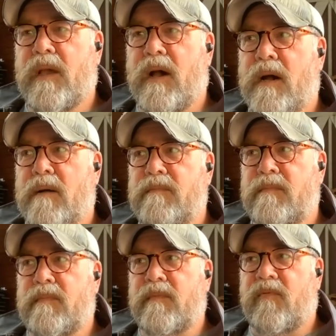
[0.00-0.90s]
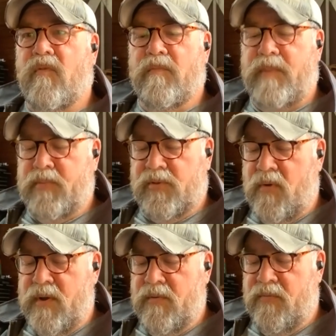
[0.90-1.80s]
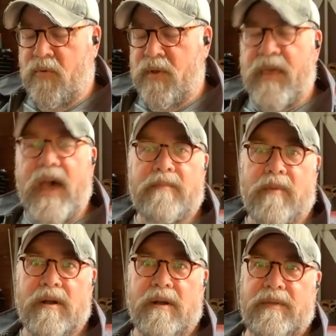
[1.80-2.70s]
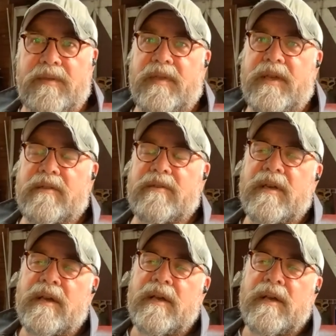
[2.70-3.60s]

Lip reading: for people trying to avoid that, among other things.